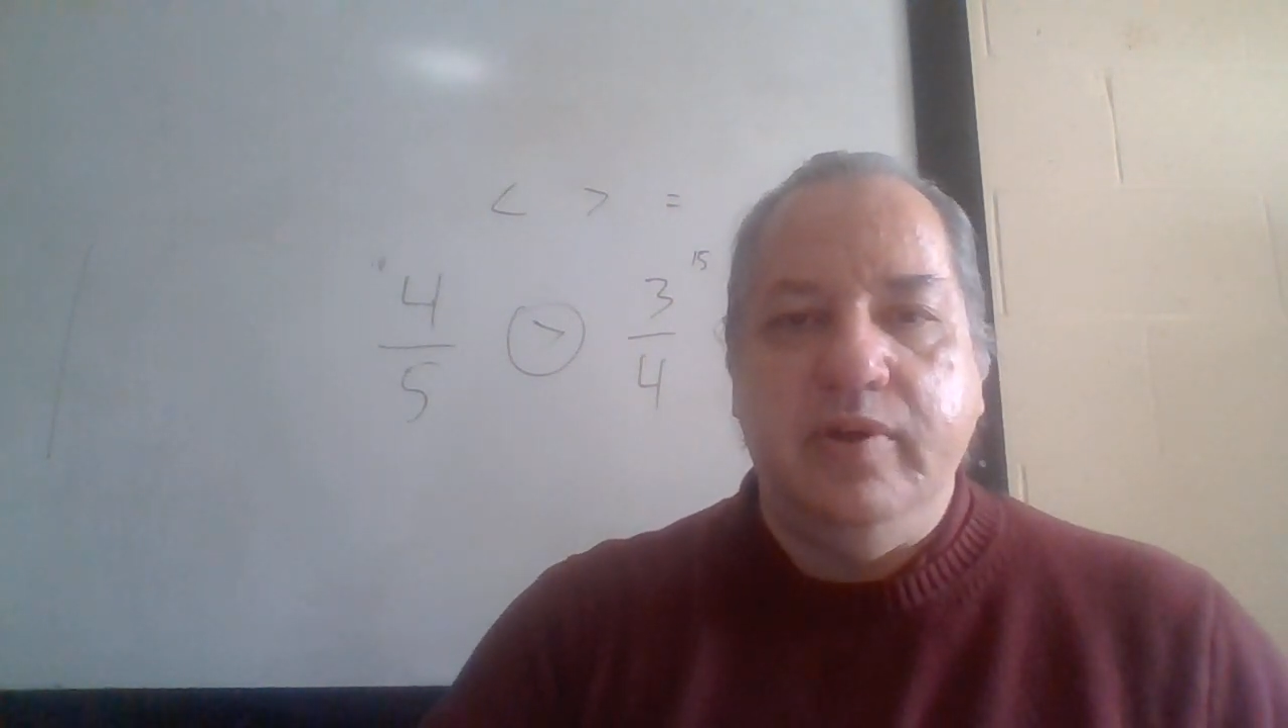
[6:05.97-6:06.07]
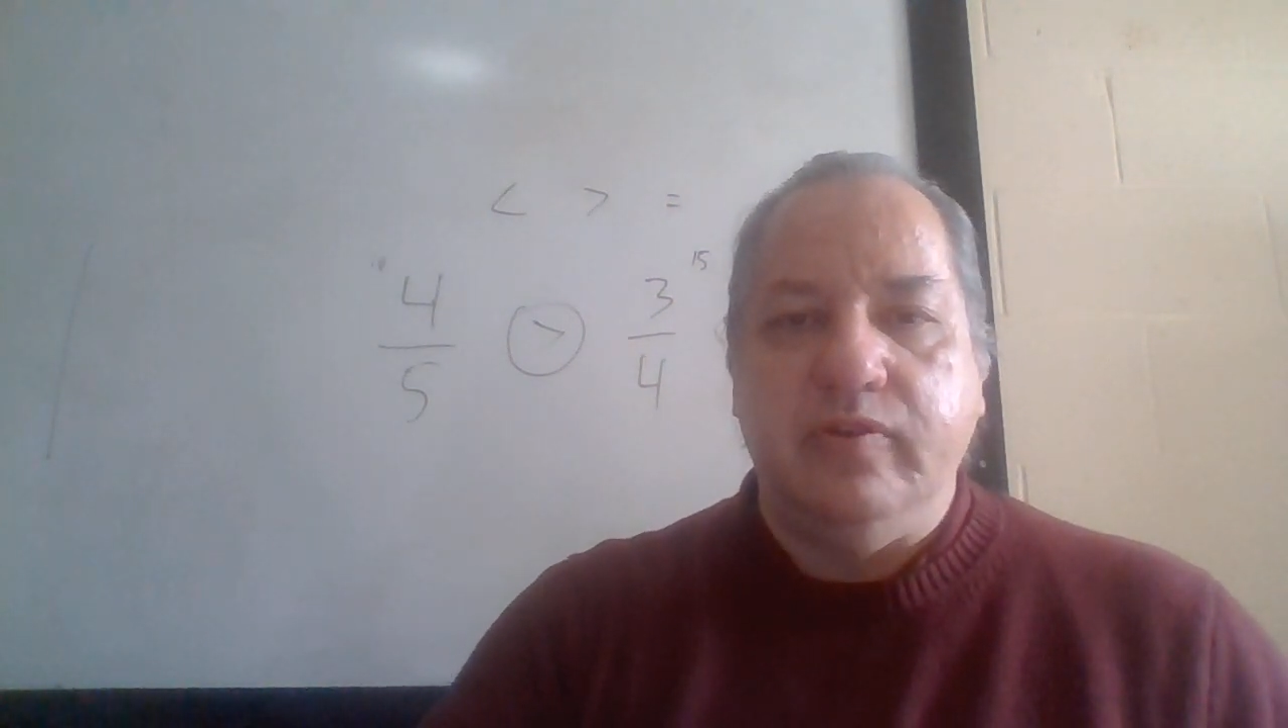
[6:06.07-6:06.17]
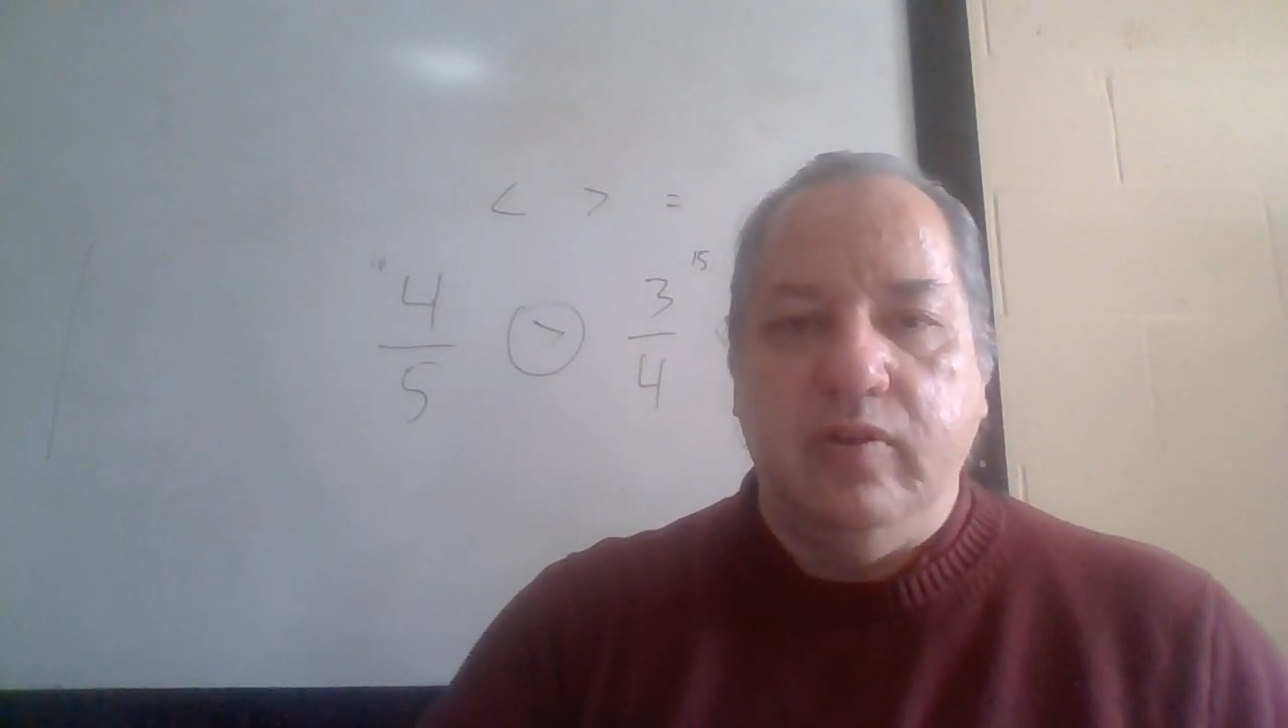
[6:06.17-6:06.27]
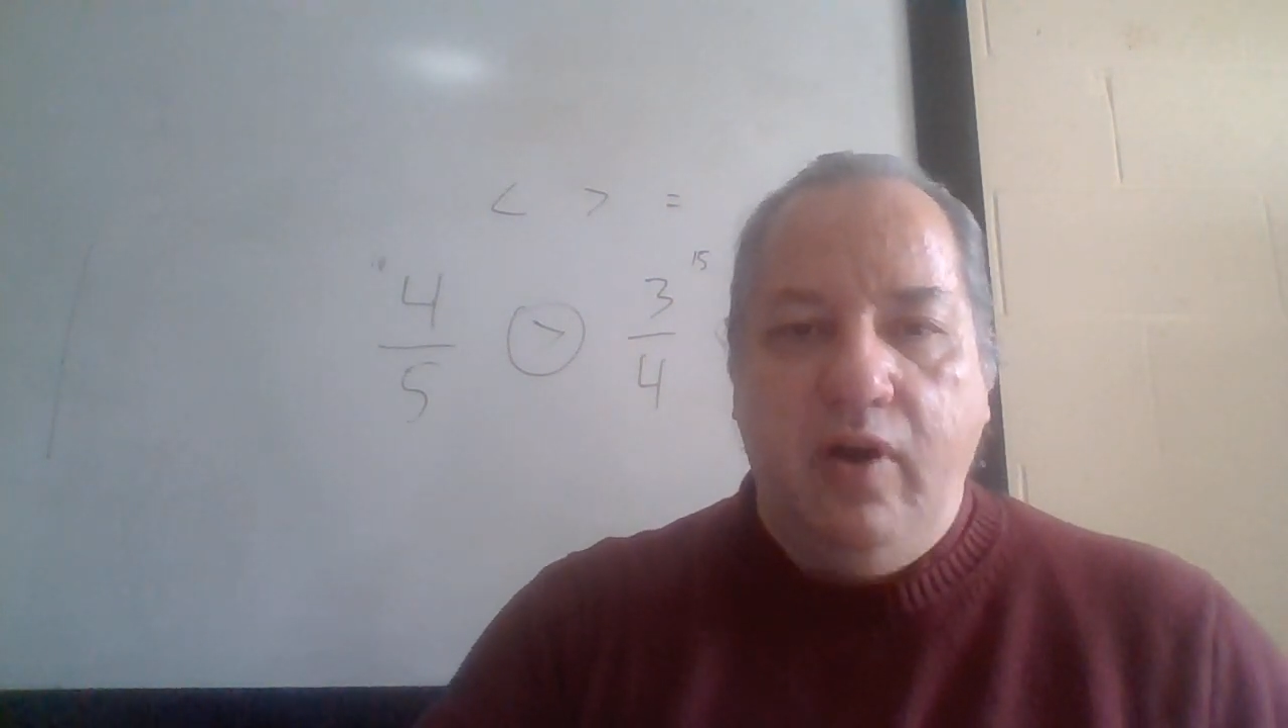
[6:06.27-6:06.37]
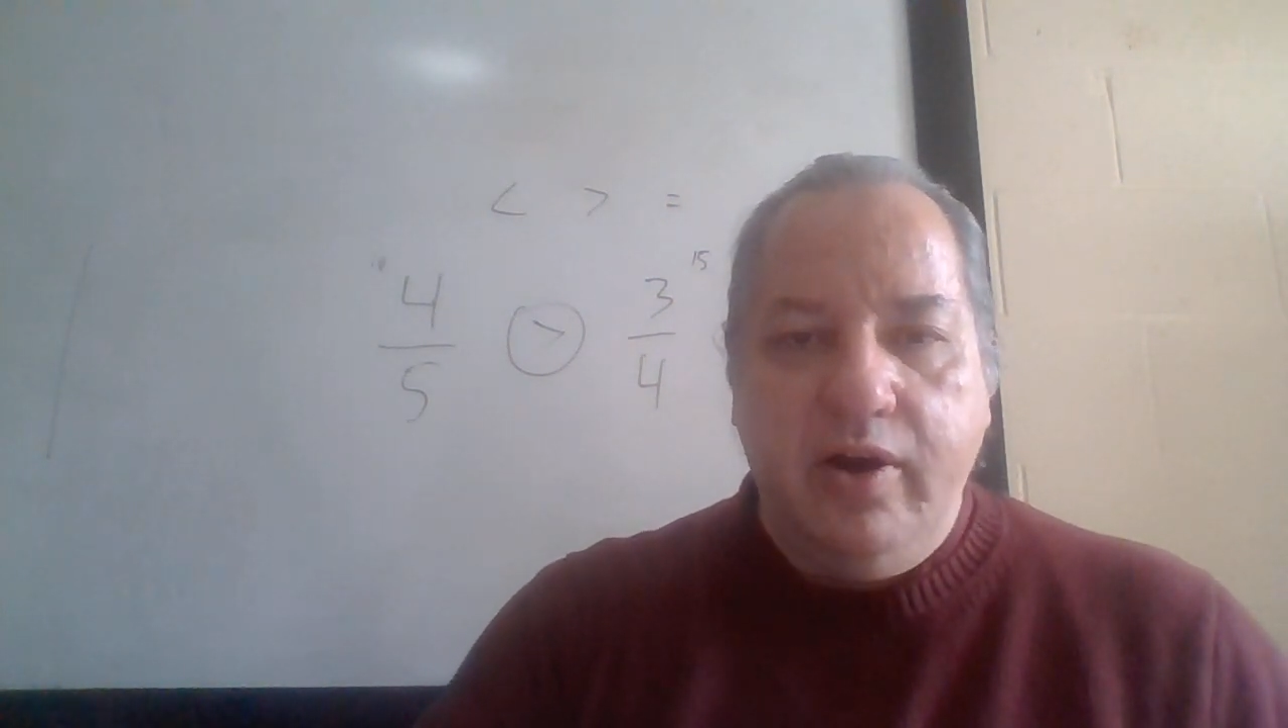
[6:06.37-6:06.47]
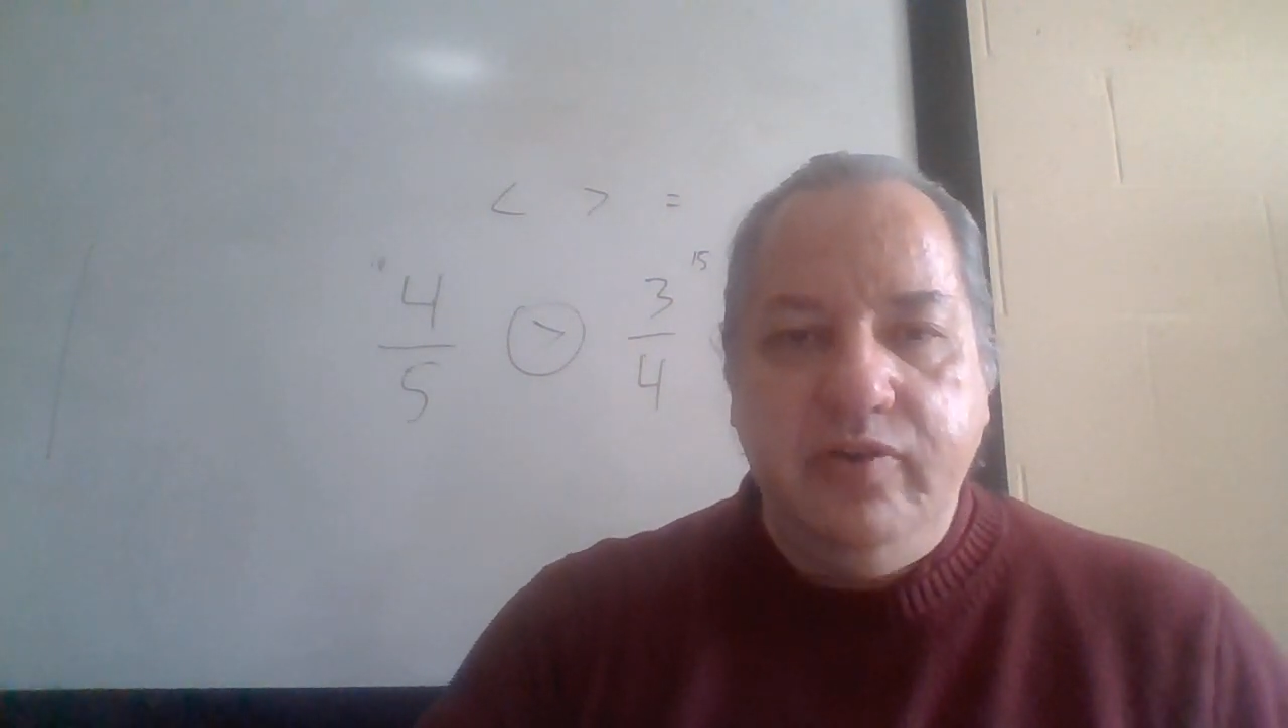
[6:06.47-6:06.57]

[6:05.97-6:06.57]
as long